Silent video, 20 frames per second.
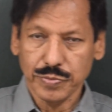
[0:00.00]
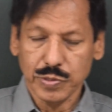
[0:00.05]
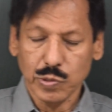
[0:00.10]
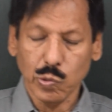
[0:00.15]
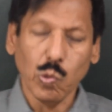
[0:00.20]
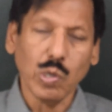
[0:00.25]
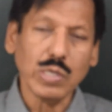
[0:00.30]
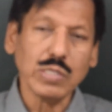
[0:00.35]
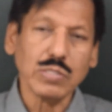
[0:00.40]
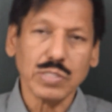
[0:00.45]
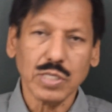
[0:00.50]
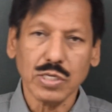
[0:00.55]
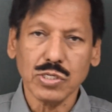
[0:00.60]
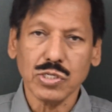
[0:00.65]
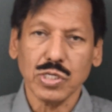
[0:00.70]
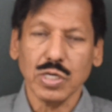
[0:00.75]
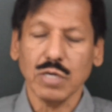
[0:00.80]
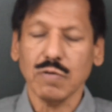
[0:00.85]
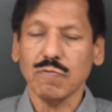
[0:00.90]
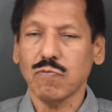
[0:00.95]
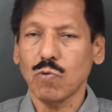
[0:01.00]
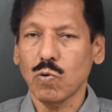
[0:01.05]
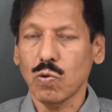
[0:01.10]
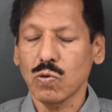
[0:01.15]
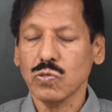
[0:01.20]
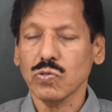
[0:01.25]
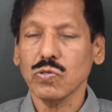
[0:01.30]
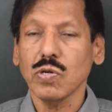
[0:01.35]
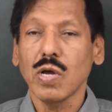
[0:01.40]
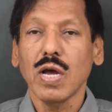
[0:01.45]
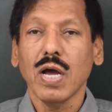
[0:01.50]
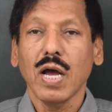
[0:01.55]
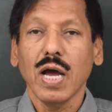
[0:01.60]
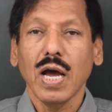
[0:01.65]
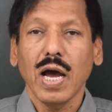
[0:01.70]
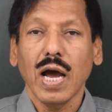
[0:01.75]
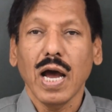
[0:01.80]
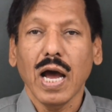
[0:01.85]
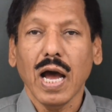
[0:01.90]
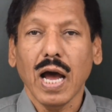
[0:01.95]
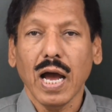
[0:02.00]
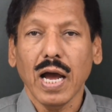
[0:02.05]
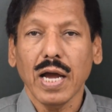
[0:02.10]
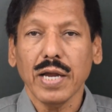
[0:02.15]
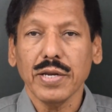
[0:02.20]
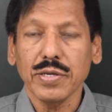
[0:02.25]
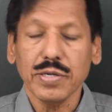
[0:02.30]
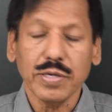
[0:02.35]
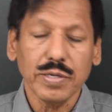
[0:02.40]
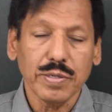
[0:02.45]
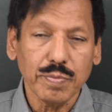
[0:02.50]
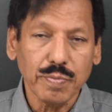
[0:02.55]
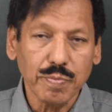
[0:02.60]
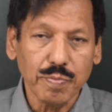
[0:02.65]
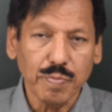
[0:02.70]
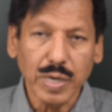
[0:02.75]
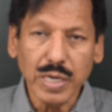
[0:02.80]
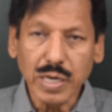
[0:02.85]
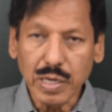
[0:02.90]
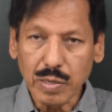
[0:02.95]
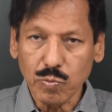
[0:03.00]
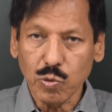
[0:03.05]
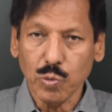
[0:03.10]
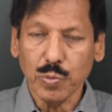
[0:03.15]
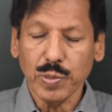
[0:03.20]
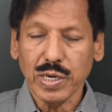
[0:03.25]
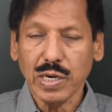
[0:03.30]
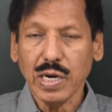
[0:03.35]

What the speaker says: What is the shear force and bending moment?